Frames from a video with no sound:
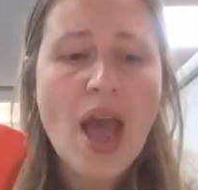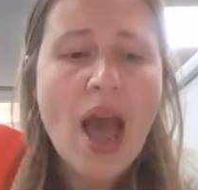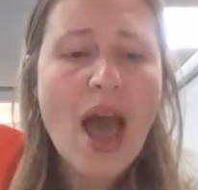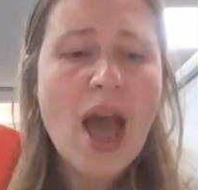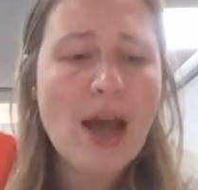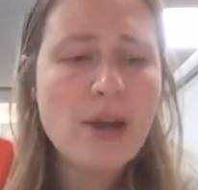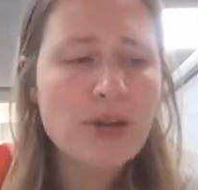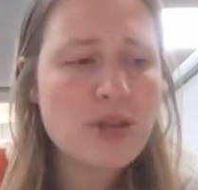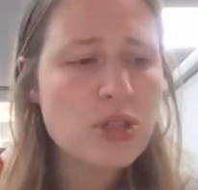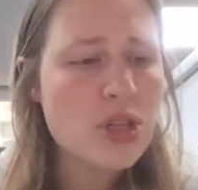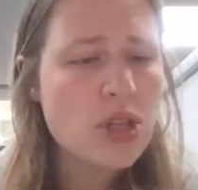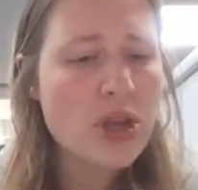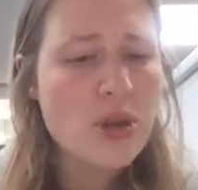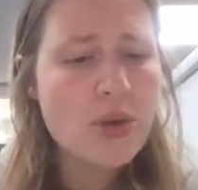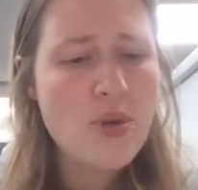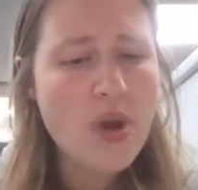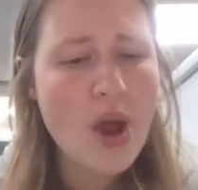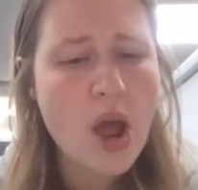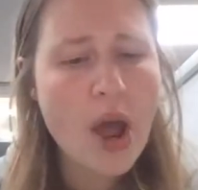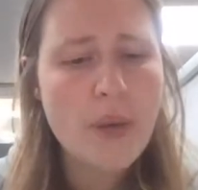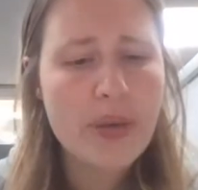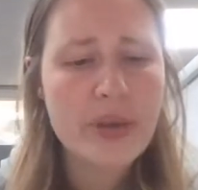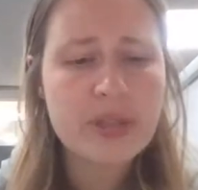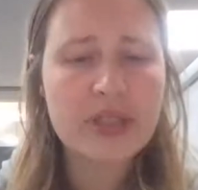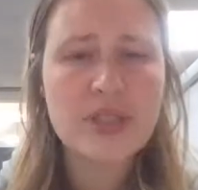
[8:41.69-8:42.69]
How do you
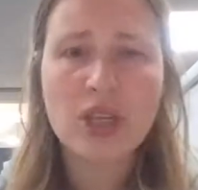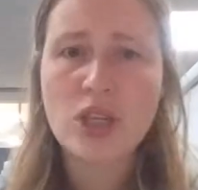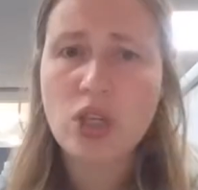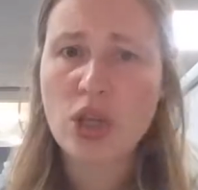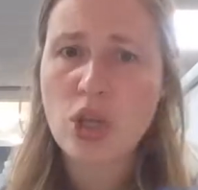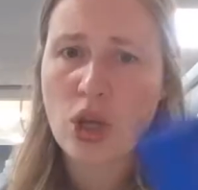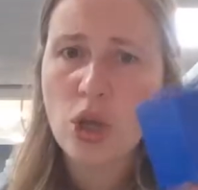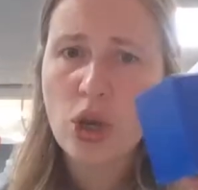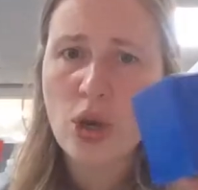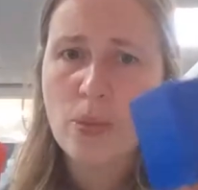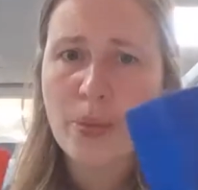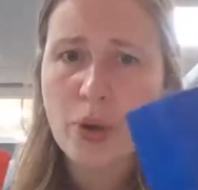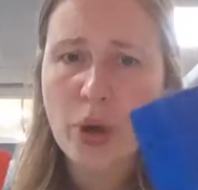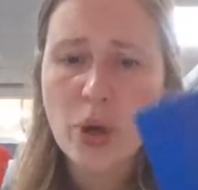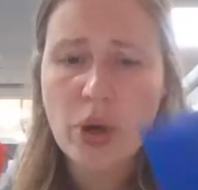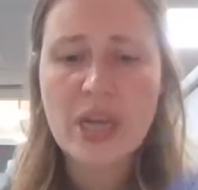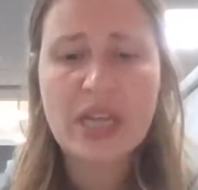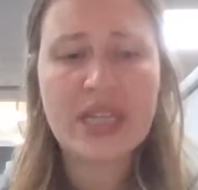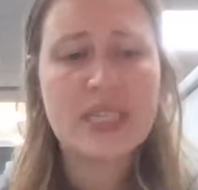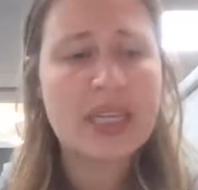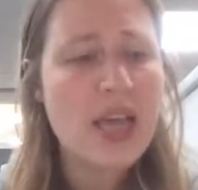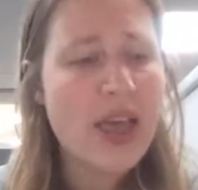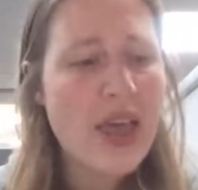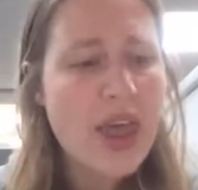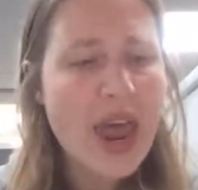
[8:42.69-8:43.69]
know it's a cuboid?